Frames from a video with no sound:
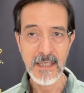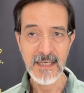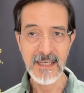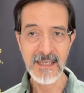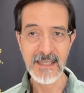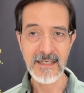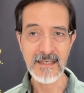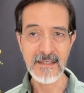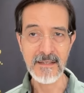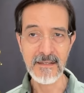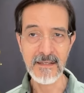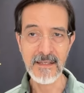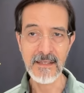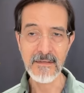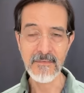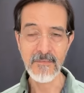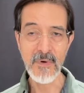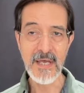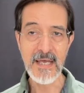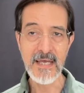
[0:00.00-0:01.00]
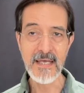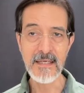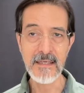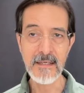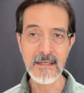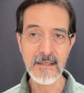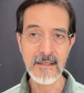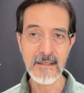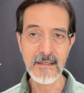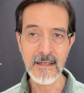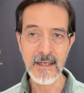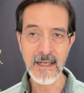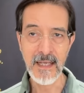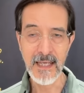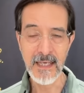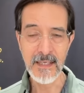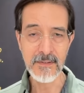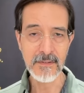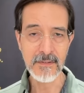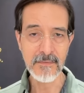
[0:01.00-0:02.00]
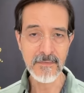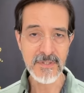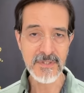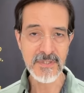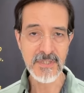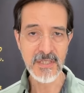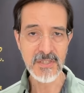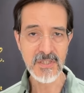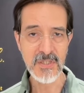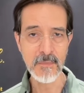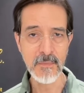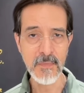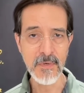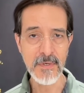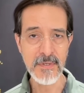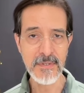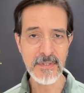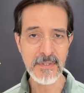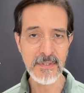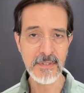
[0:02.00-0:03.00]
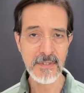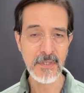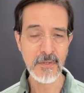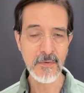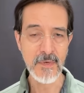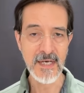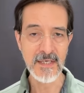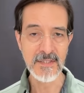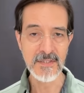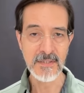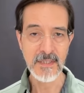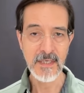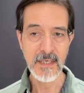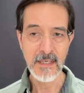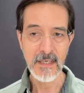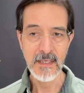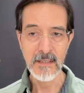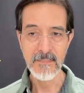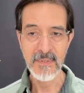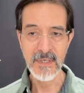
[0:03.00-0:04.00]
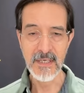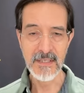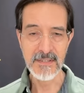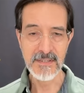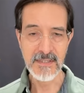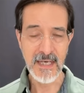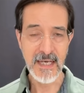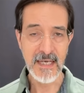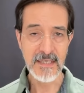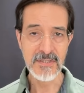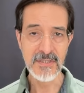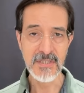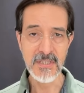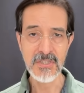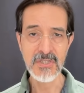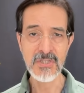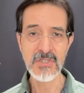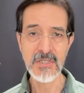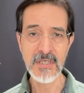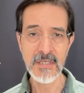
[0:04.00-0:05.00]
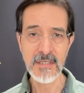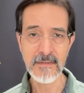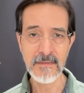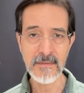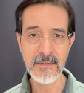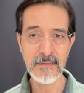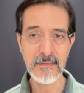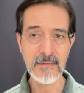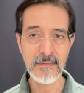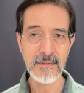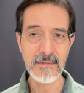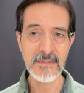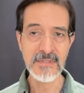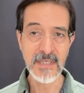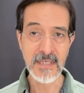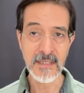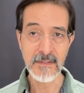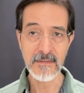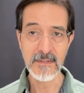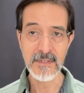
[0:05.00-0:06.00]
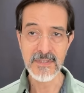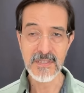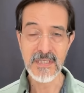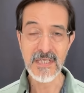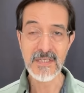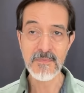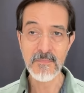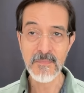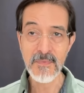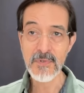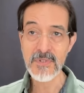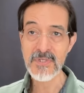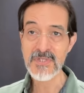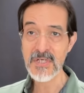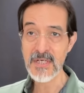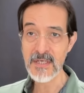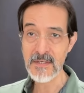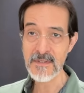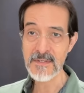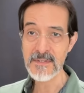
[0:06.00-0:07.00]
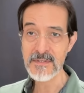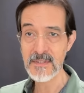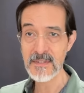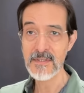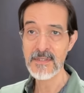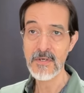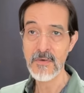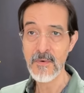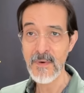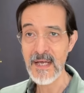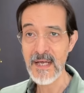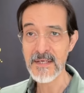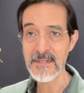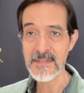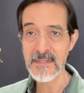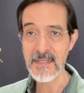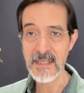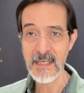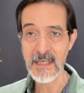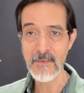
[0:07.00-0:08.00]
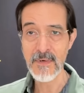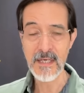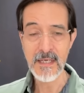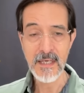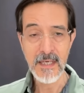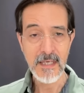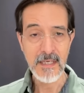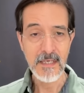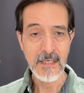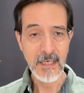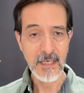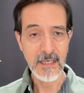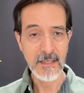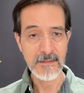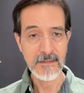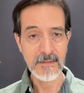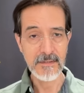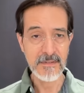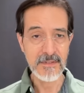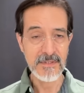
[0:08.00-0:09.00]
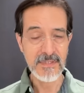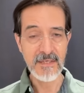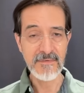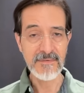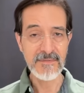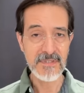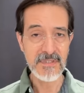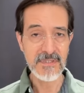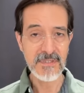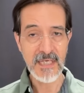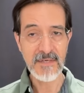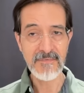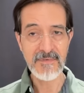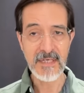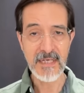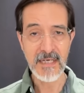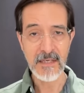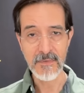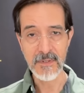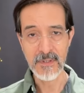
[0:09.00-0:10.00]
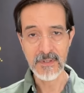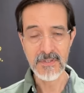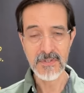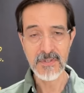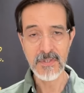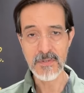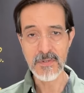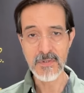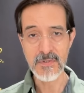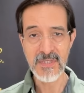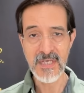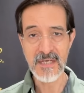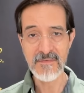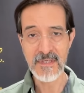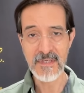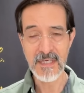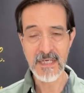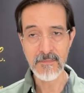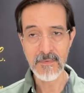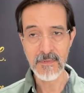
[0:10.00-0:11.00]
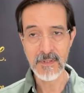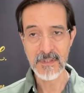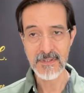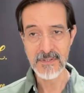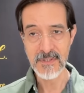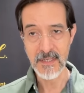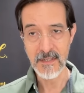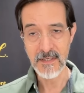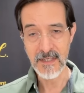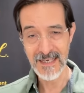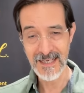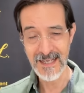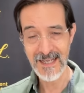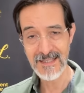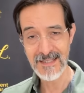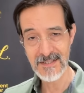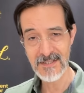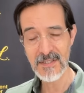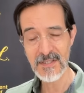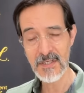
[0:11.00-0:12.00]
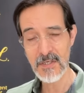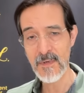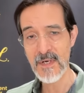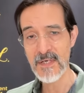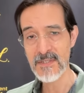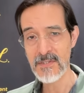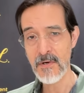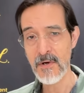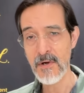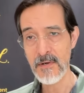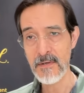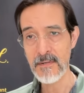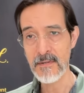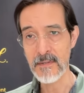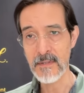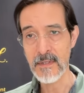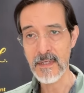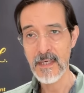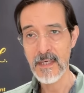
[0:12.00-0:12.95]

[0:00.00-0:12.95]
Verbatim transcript: It can in a way handle recession more than the US because it has such general generous such more generous than the us anyway uh, safe, safety network the social safety network is there it hits the us harder